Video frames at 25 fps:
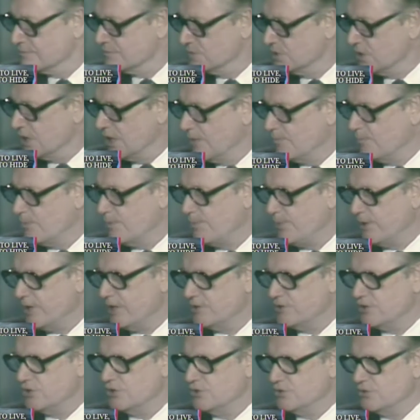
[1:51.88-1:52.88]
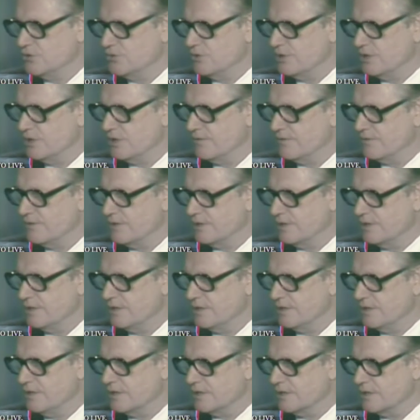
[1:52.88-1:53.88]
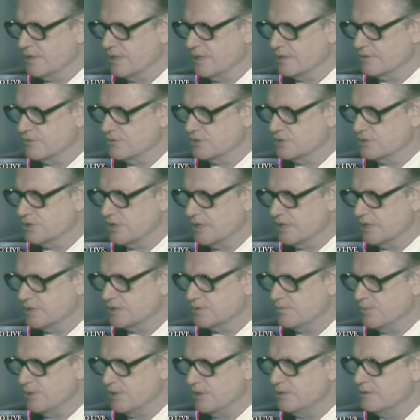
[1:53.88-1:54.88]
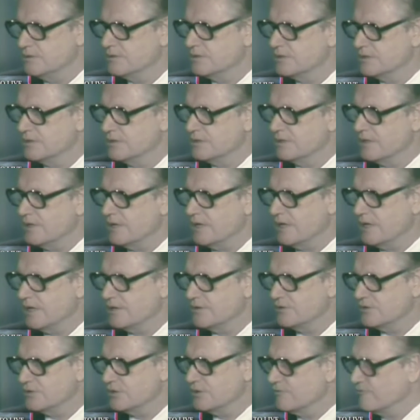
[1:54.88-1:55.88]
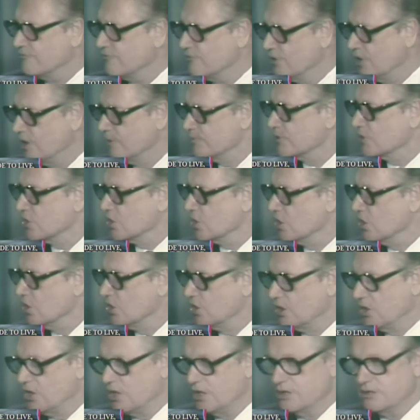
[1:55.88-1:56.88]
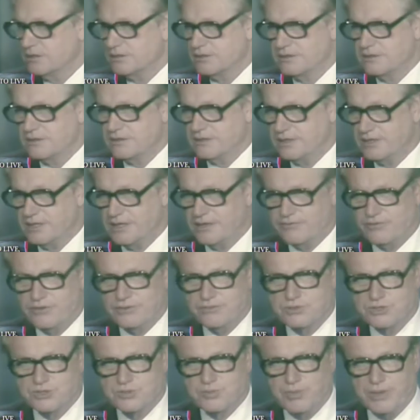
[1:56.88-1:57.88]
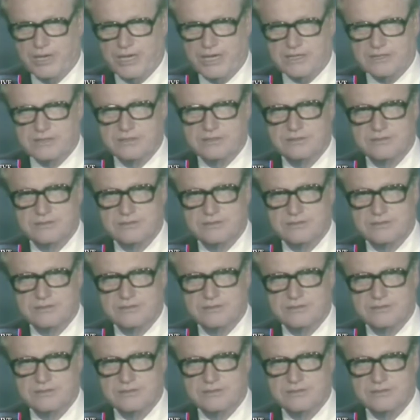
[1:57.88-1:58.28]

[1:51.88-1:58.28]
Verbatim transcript: Make I'm prepared public? to do whatever the uh, Congress asks me and to conform to the law in every respect.